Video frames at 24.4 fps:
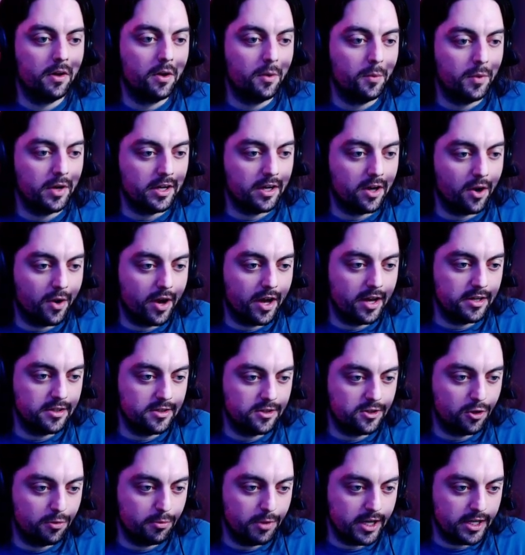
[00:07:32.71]
We can go ahead and
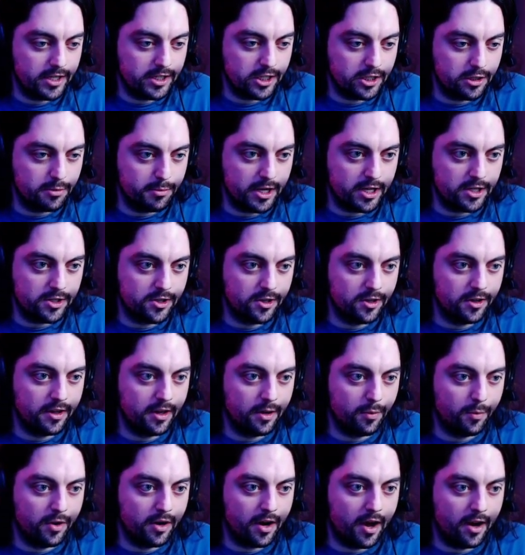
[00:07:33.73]
zoom in just to make sure that
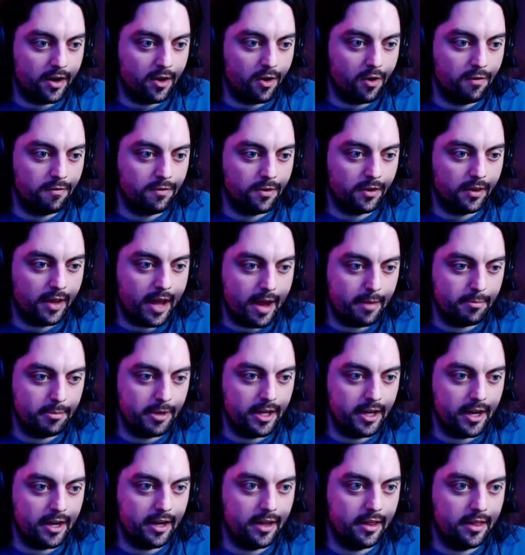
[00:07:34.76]
we're not
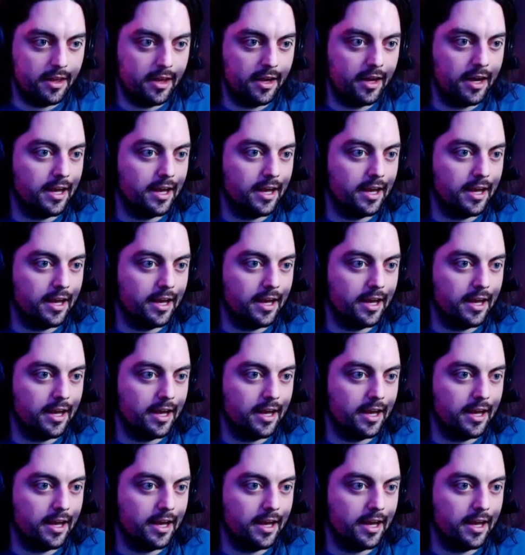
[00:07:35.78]
overlapping anything.